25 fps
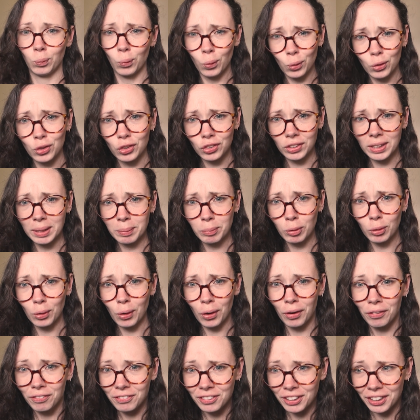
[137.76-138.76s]
watering
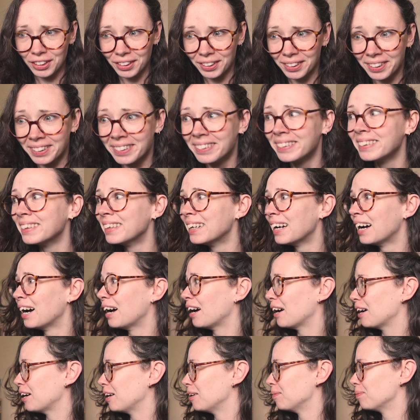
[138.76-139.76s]
more often.
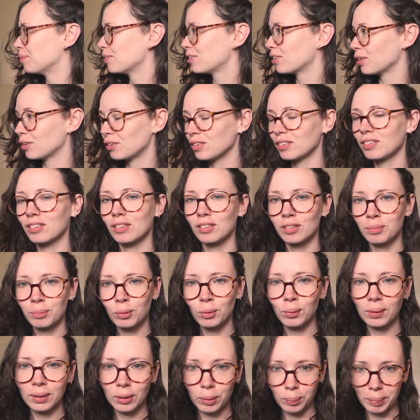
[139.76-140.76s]
So just
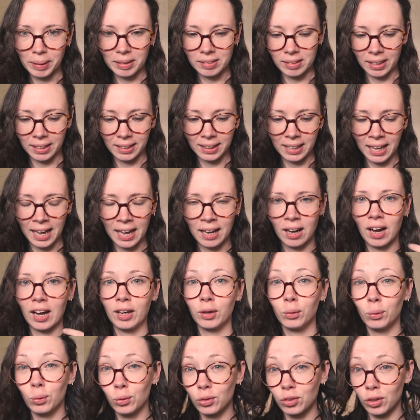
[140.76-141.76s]
small little bits like that.
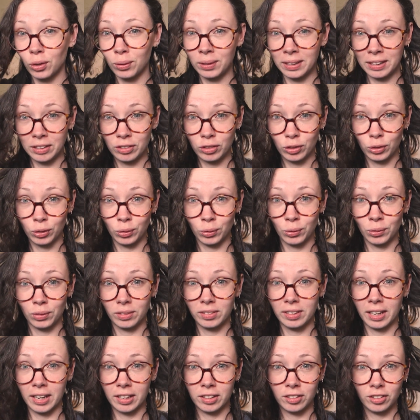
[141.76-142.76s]
I also need to
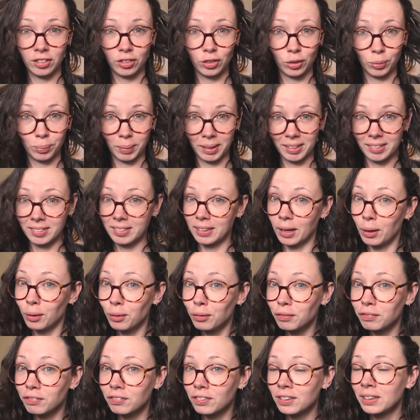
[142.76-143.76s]
tend to
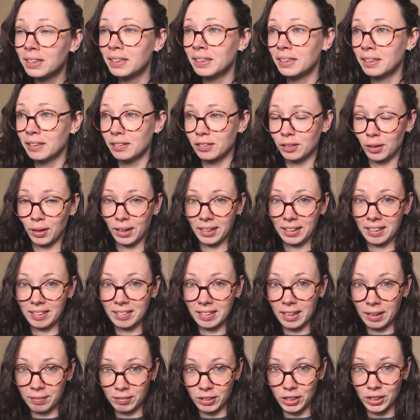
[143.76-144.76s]
myself. So I need
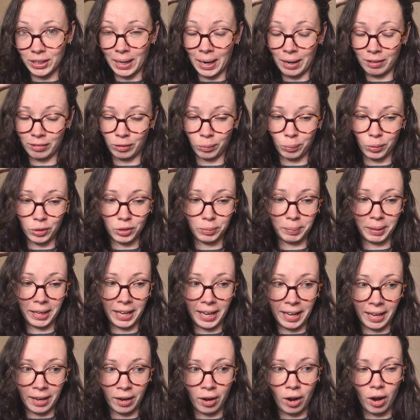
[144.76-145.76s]
to have a shower and wash my
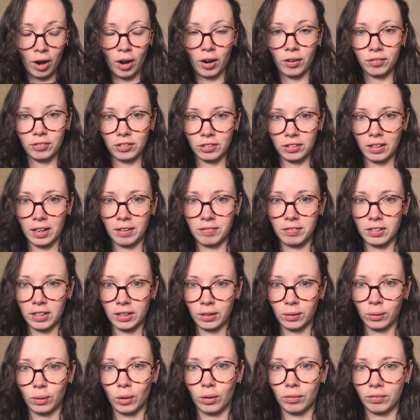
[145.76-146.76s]
hair after I've
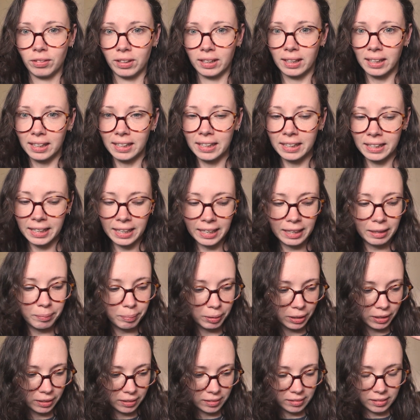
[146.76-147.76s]
done a lot of the cleaning
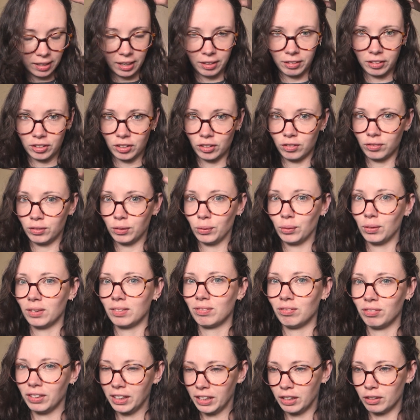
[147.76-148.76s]
because I just feel
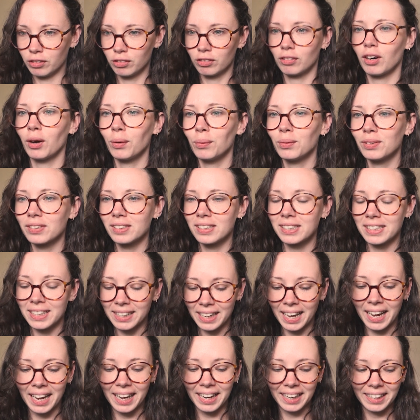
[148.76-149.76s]
pretty gross
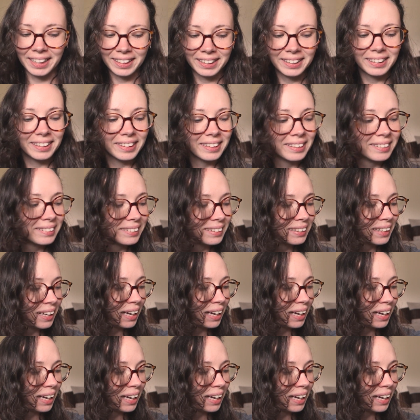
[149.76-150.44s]
today.